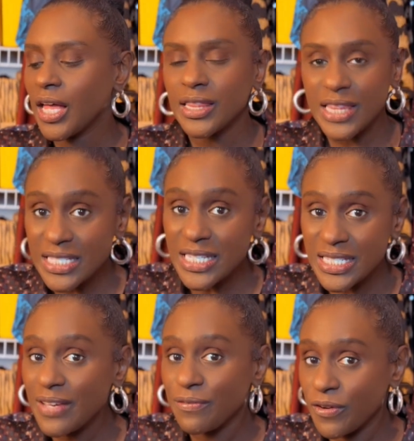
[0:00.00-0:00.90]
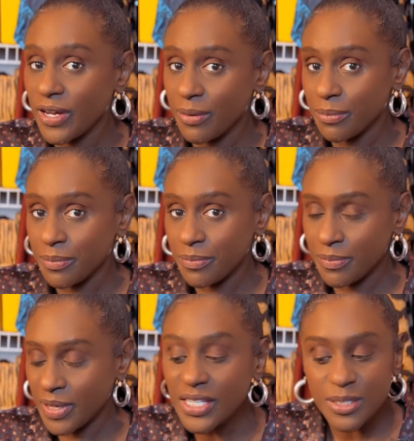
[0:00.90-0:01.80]
this is it for him.
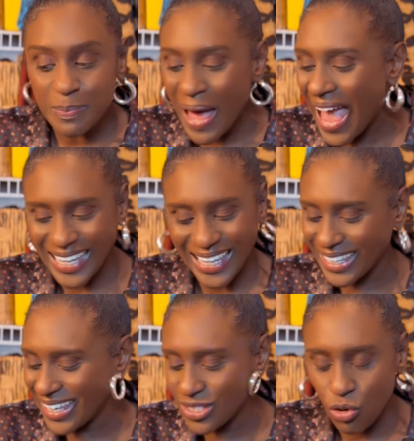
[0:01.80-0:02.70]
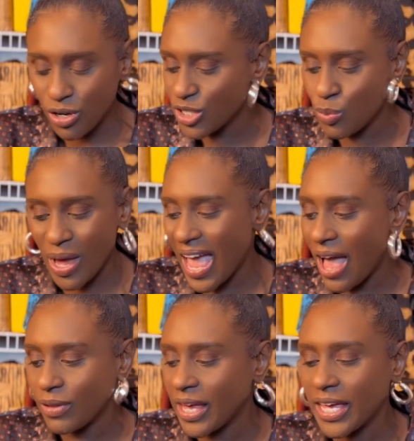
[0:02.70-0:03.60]
He's packing. He's on his way
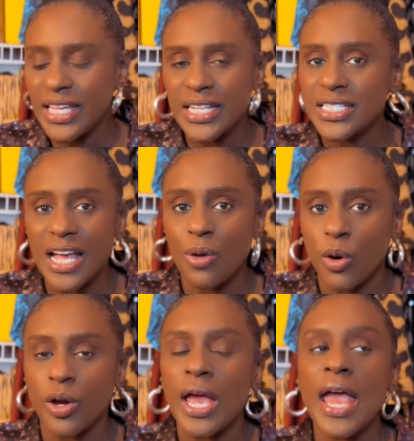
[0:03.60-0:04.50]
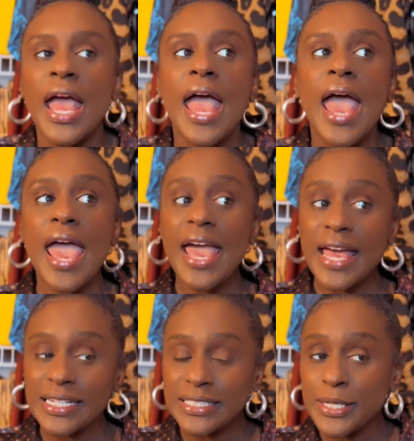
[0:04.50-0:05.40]
out. Like, he does not work.
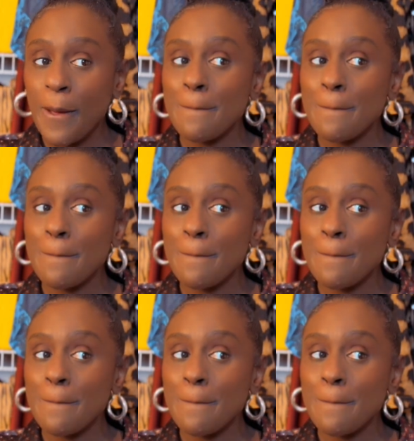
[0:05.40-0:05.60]
And